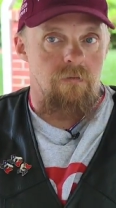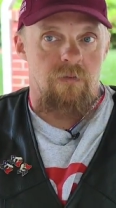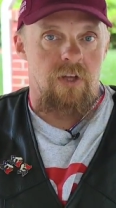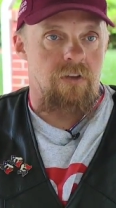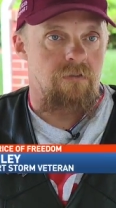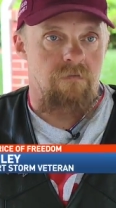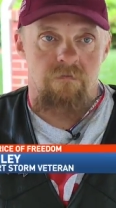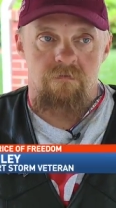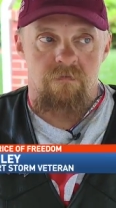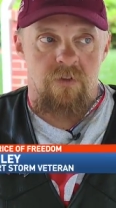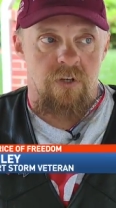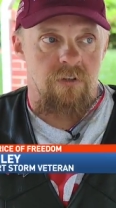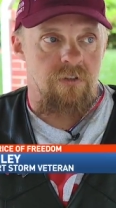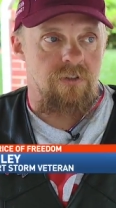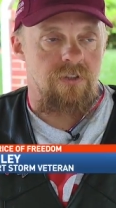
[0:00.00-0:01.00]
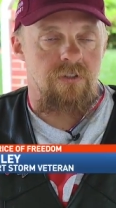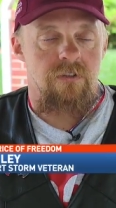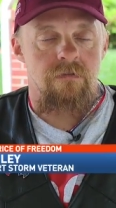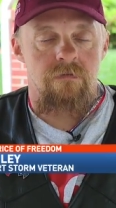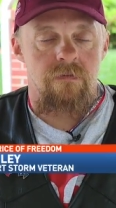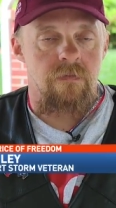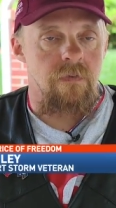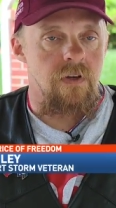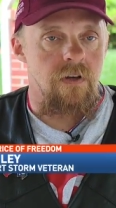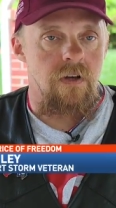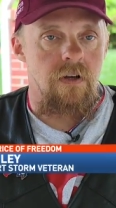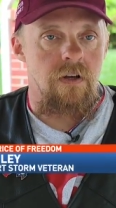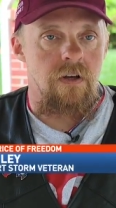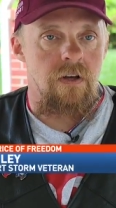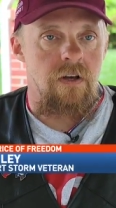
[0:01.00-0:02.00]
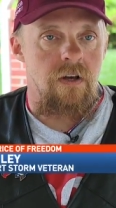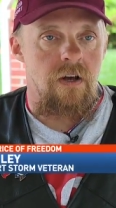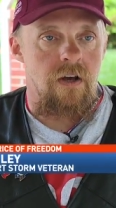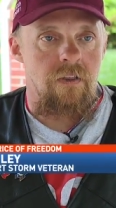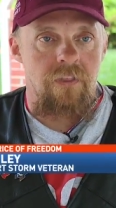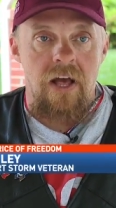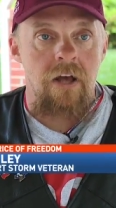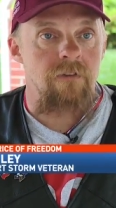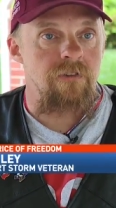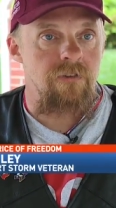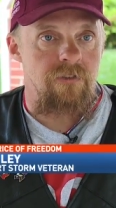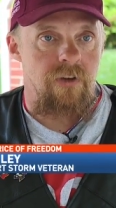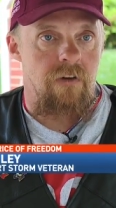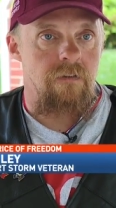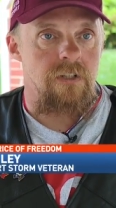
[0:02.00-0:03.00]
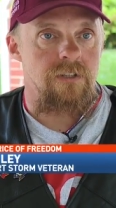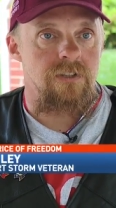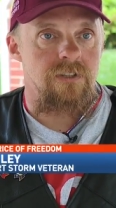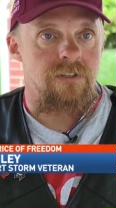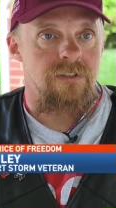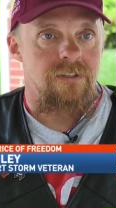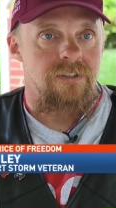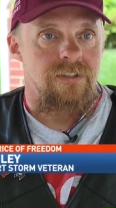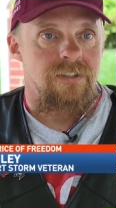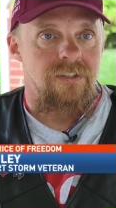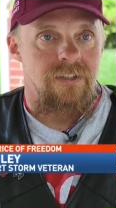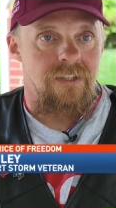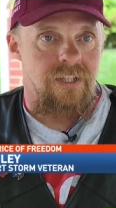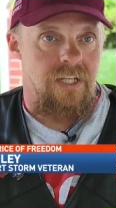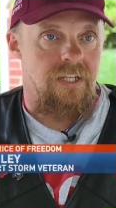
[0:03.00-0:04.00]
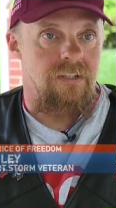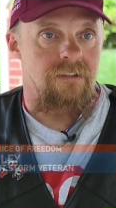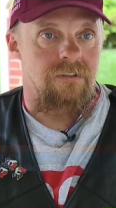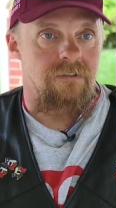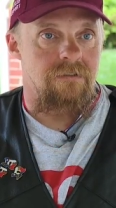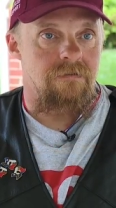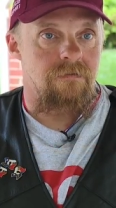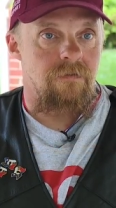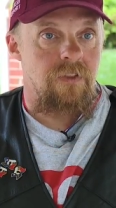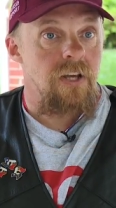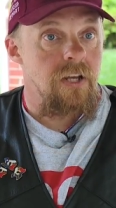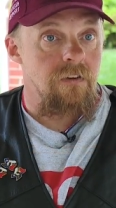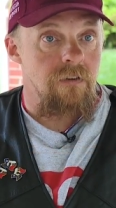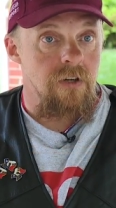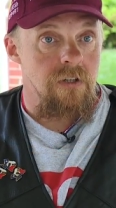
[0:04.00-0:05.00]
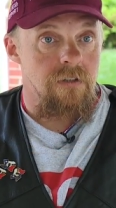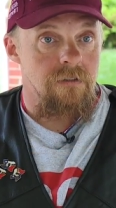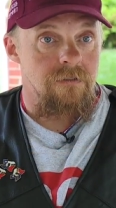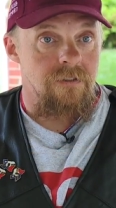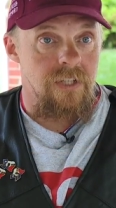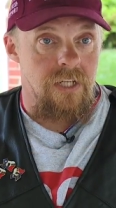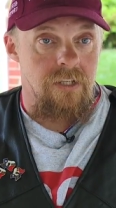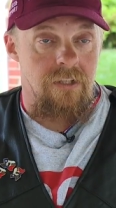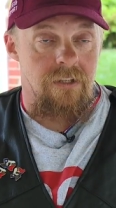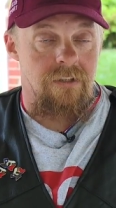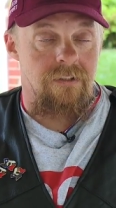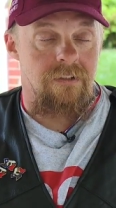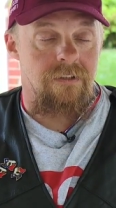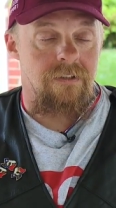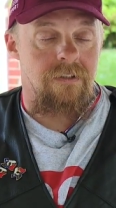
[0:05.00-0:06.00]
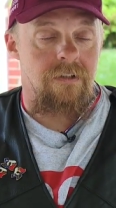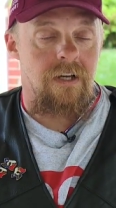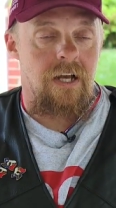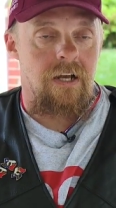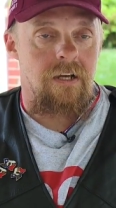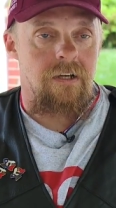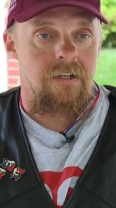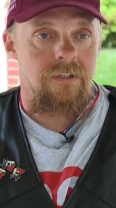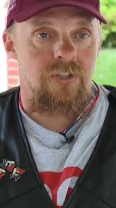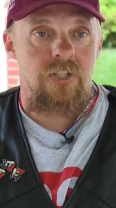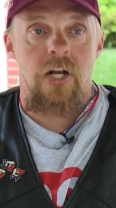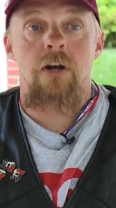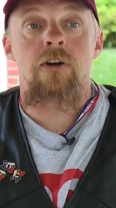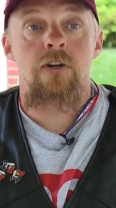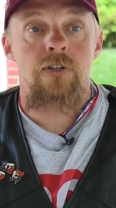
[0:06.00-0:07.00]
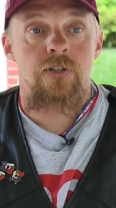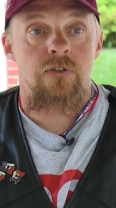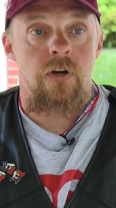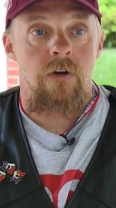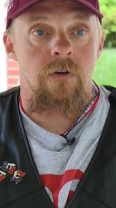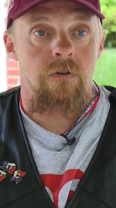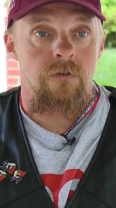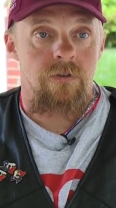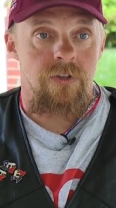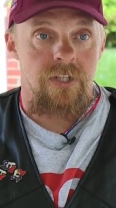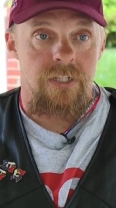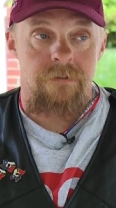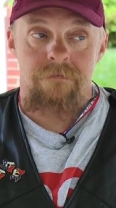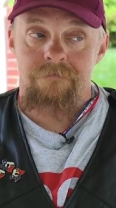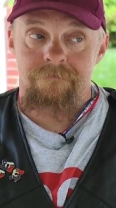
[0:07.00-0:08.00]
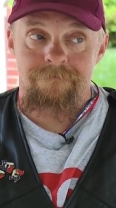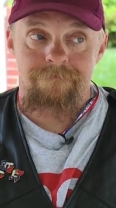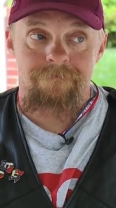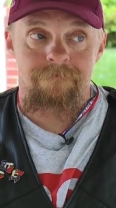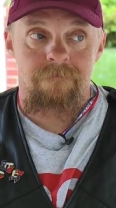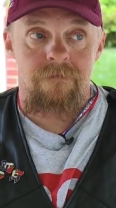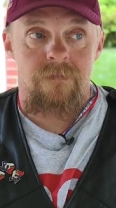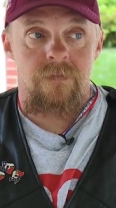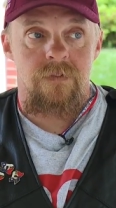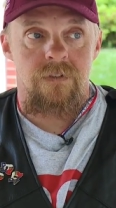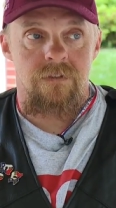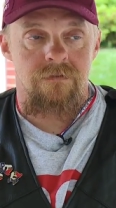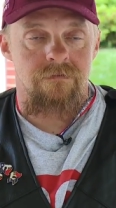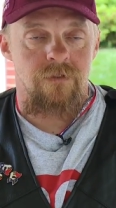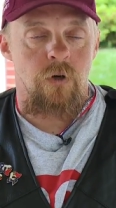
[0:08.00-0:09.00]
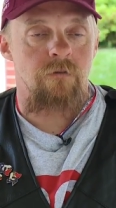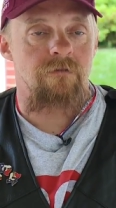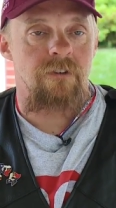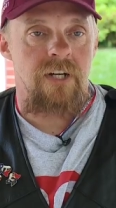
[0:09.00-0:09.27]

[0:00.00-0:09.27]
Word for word: that there's thousands of us that think of her, that share her struggle, that don't